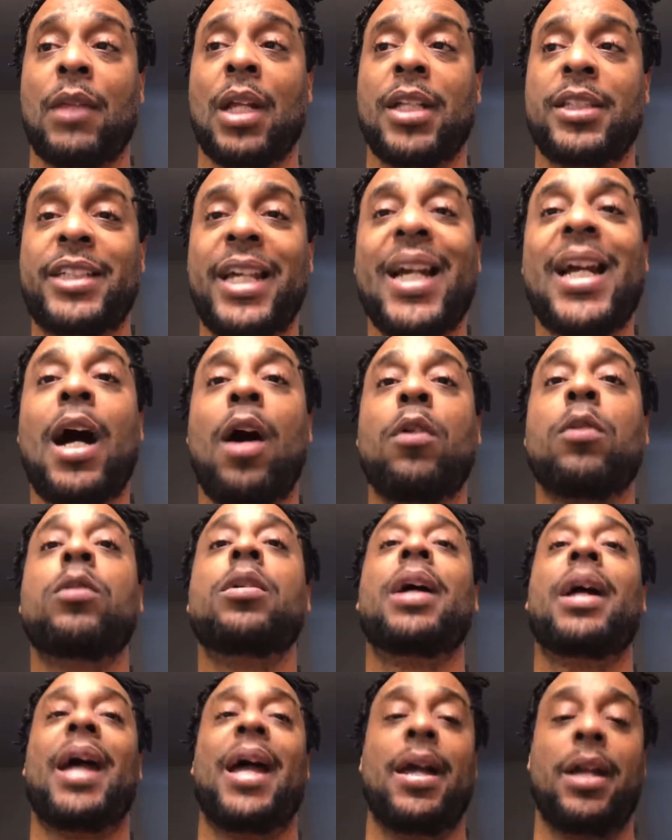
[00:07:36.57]
Check out
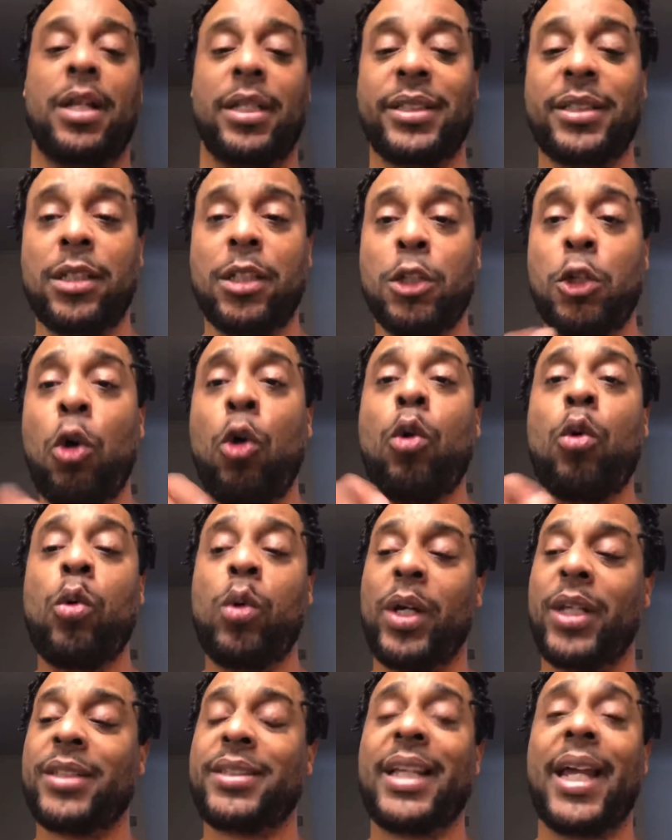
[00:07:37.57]
Google
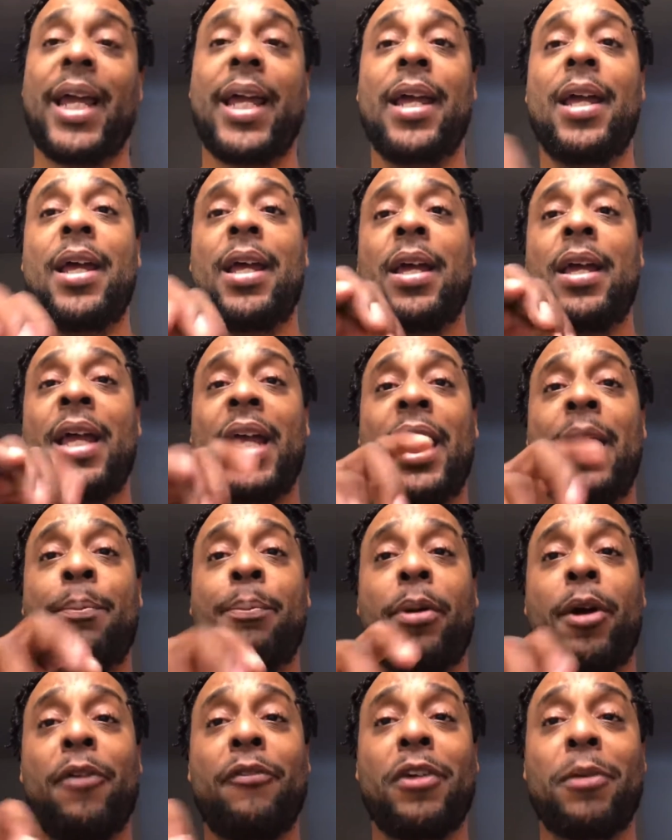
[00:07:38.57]
and say
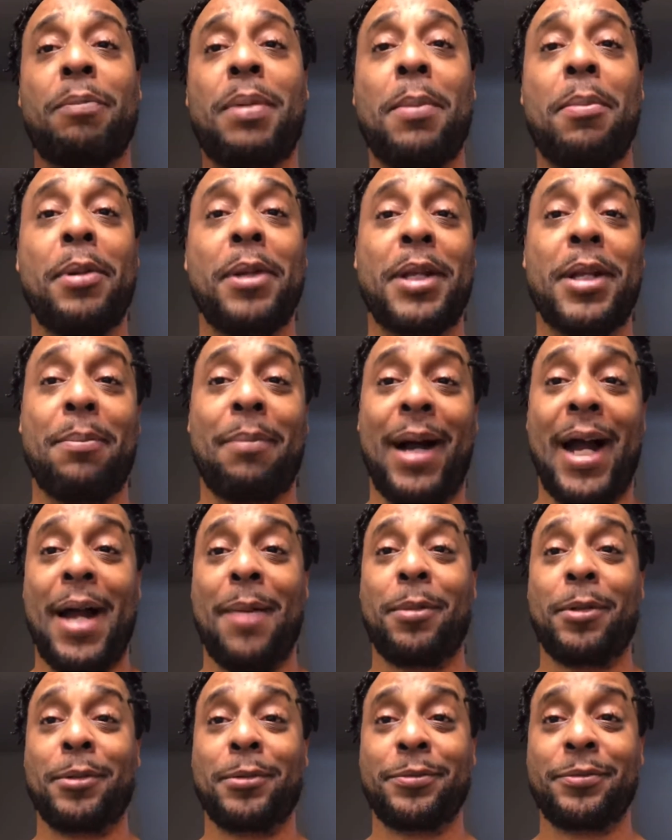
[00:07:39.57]
imperfect people in the
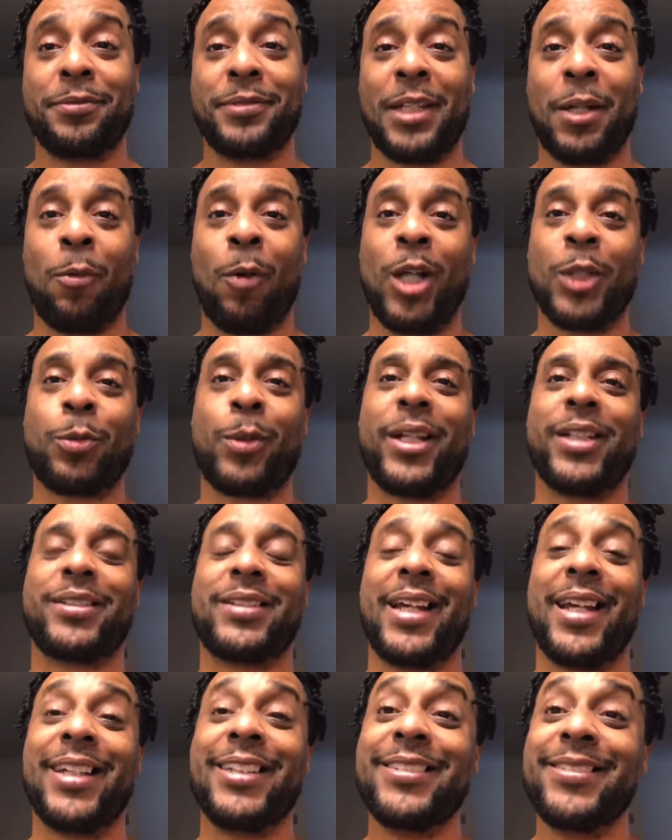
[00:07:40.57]
Bible and watch what it
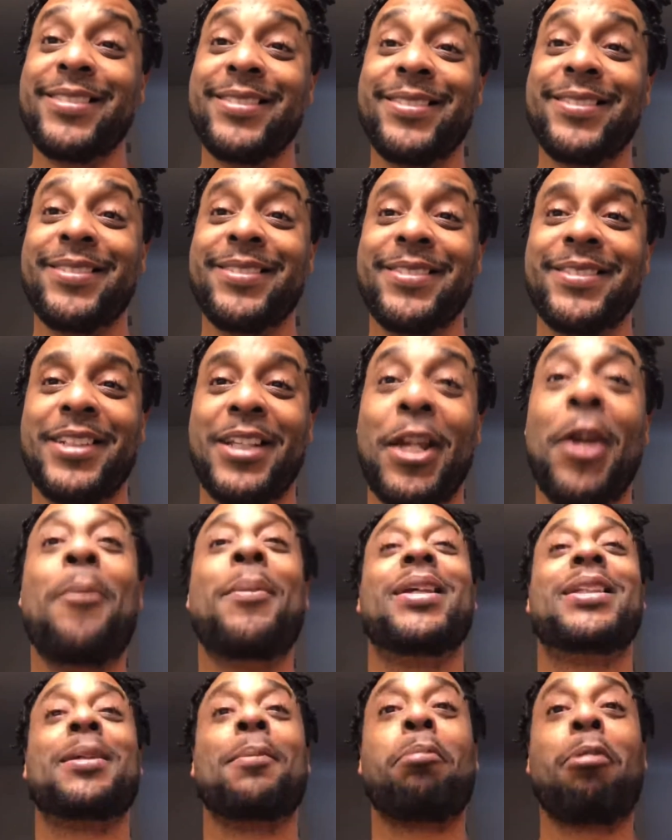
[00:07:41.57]
say. You'll
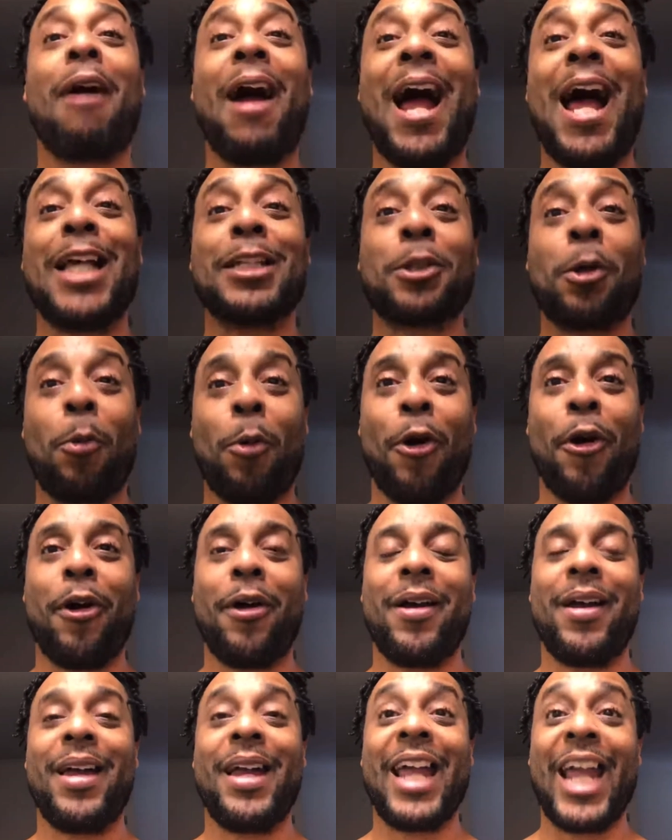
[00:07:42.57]
be surprised who were
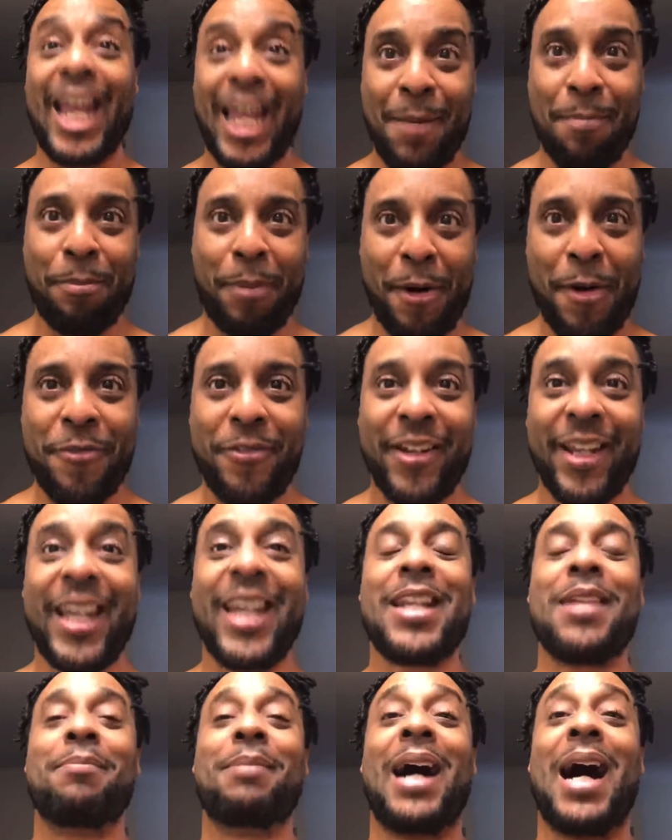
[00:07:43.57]
imperfect
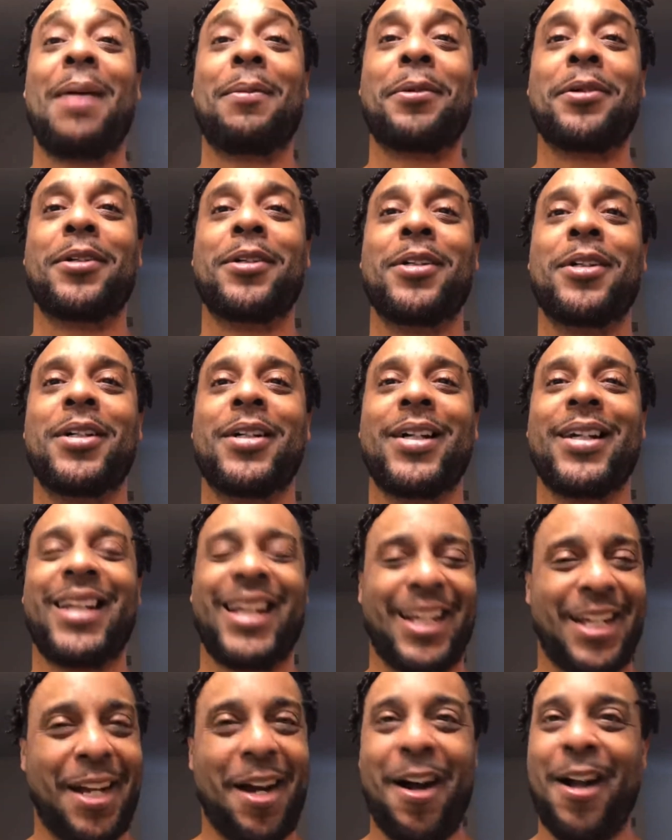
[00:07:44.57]
in the Bible
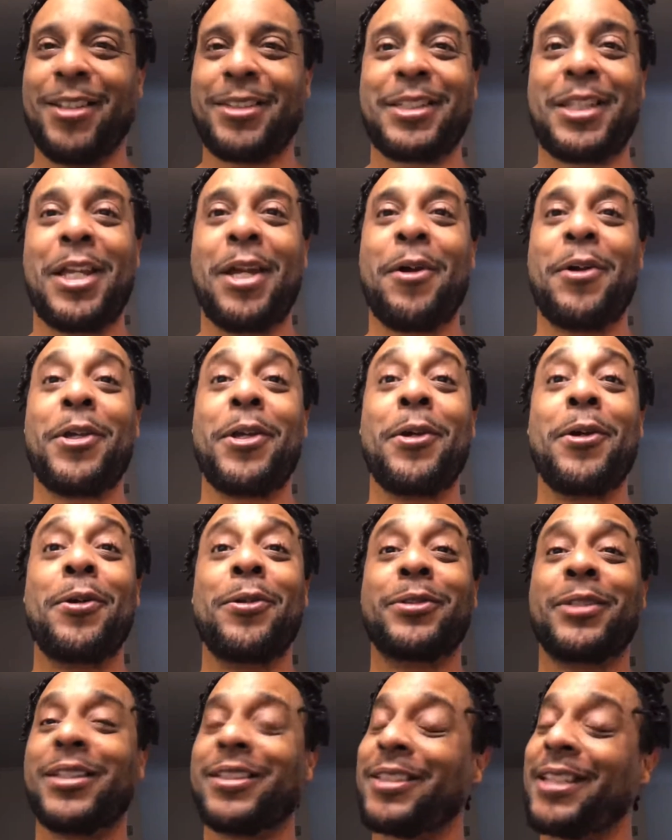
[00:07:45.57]
that God still
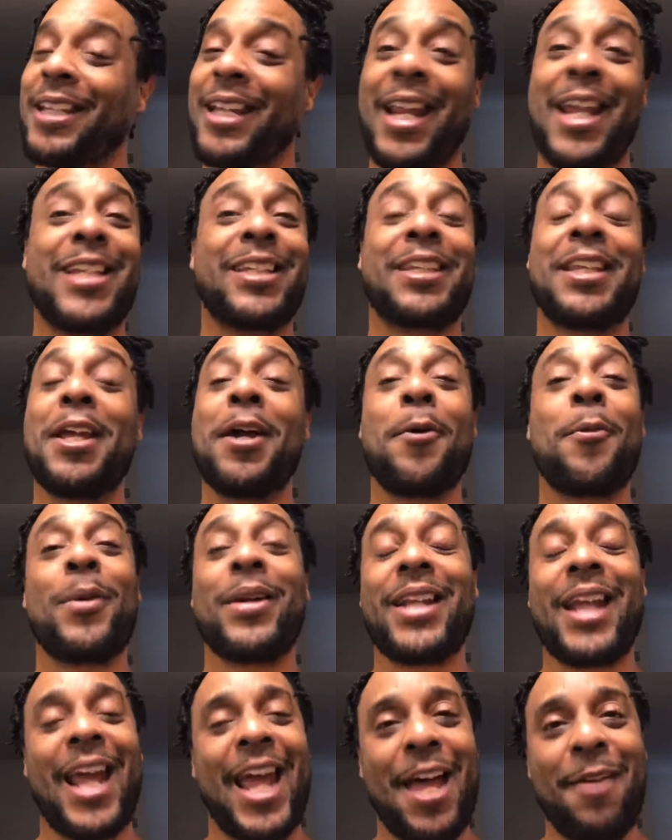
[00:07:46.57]
used and they still went
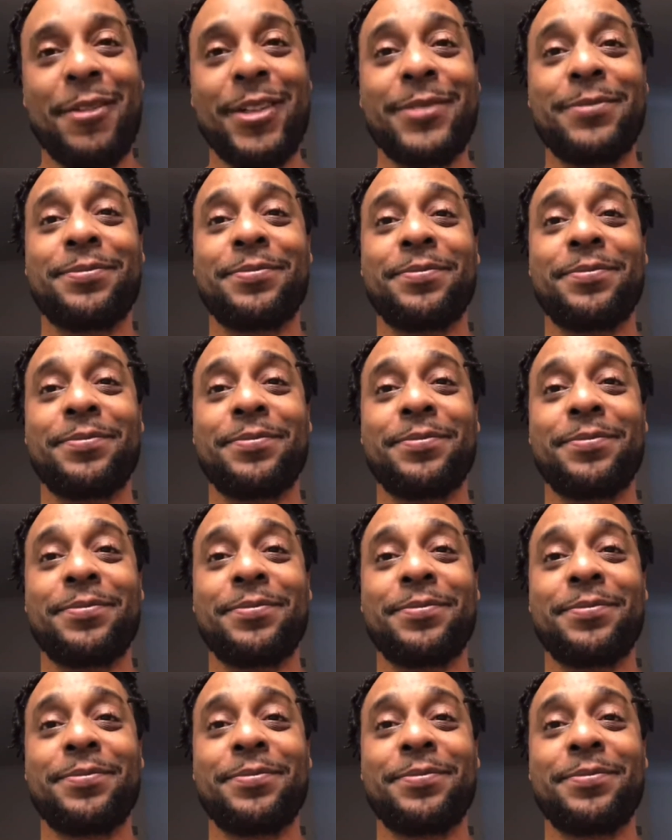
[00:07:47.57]
to heaven.